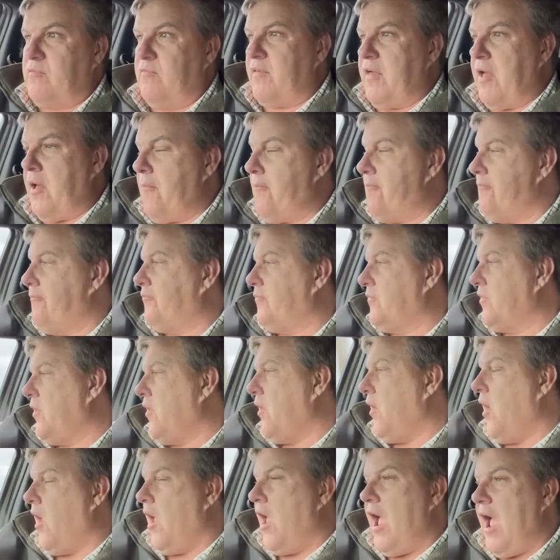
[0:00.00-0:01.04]
of that.
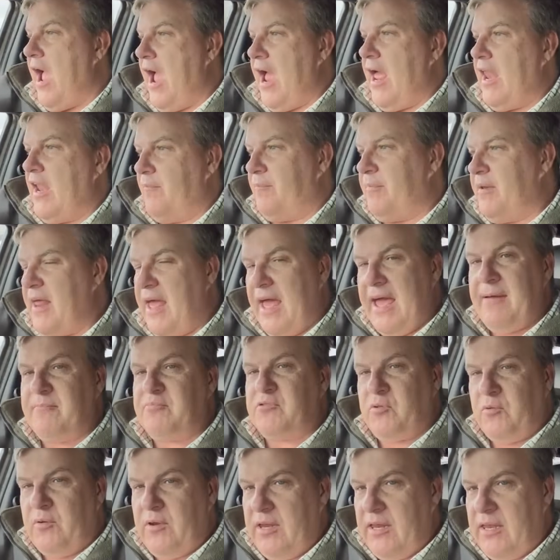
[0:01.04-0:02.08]
And I've been
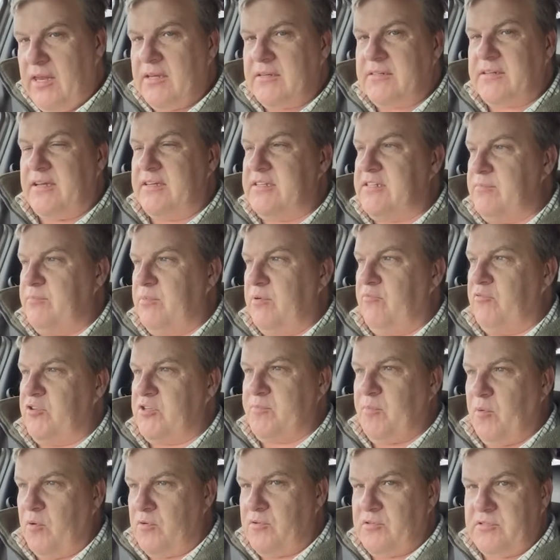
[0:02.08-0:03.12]
absolutely inundated with
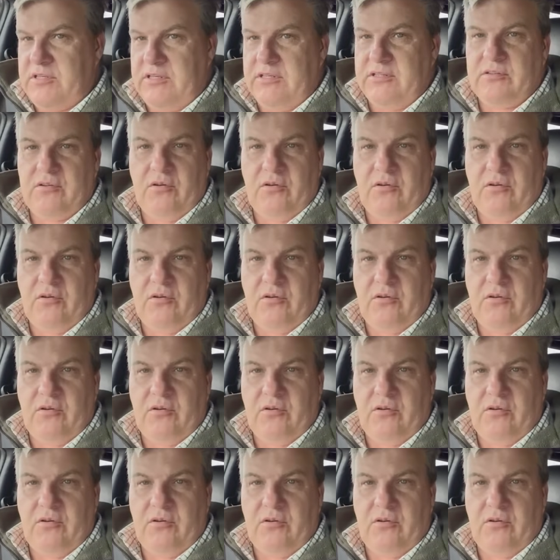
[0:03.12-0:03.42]
responses.